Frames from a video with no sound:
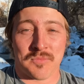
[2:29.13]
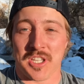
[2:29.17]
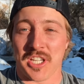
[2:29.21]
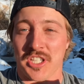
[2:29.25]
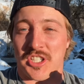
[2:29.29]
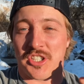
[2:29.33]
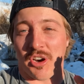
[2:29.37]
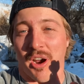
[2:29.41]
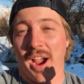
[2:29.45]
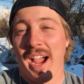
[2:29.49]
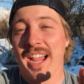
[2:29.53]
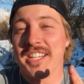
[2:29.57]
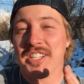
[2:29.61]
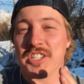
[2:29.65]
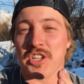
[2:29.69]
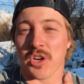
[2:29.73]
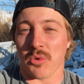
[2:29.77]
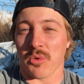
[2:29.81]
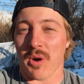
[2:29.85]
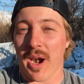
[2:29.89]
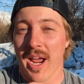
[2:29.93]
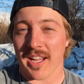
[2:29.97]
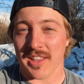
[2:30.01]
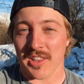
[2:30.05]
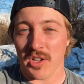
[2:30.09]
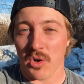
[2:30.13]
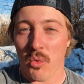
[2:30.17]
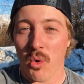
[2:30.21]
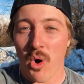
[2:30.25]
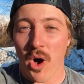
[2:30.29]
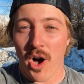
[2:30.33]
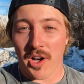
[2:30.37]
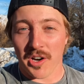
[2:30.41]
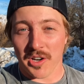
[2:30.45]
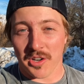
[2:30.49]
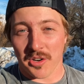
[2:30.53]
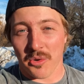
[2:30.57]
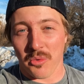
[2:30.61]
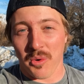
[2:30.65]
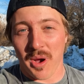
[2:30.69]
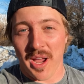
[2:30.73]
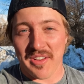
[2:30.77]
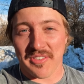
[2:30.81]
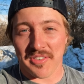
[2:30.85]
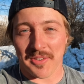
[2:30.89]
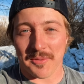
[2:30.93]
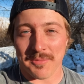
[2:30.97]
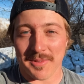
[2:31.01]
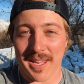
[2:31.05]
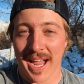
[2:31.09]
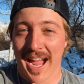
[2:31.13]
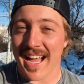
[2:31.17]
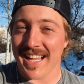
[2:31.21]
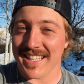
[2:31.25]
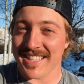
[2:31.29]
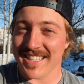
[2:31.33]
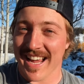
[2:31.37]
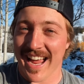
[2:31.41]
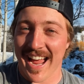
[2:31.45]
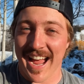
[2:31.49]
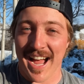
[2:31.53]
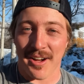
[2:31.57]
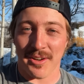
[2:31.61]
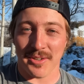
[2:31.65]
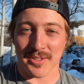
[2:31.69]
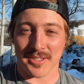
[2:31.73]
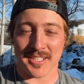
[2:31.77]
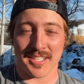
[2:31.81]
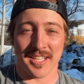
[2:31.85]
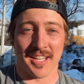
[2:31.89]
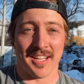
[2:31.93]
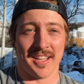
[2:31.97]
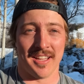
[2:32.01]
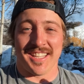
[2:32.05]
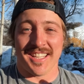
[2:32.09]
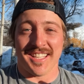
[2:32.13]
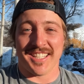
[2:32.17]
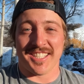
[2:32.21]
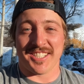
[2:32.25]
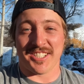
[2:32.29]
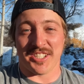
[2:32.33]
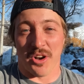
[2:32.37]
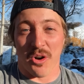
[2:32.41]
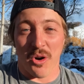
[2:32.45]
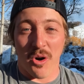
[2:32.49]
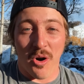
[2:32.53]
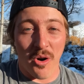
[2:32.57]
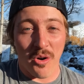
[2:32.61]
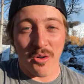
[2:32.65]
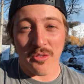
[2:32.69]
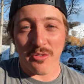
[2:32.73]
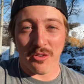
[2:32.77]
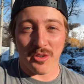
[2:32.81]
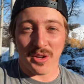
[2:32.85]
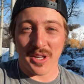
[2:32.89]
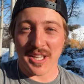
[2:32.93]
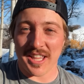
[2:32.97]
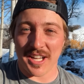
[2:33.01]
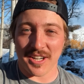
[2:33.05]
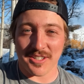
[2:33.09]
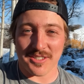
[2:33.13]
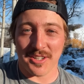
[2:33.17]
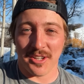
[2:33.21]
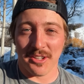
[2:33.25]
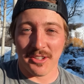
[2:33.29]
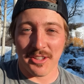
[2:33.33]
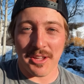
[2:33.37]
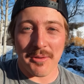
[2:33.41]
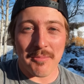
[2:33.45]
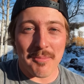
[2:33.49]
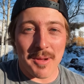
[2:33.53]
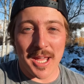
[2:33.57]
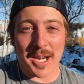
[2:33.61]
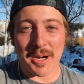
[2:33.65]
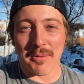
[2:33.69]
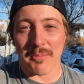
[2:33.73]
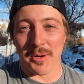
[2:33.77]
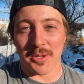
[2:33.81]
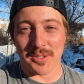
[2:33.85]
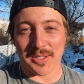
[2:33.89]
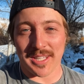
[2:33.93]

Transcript: to try and direct the water away from dad's house. So hopefully there's only minimal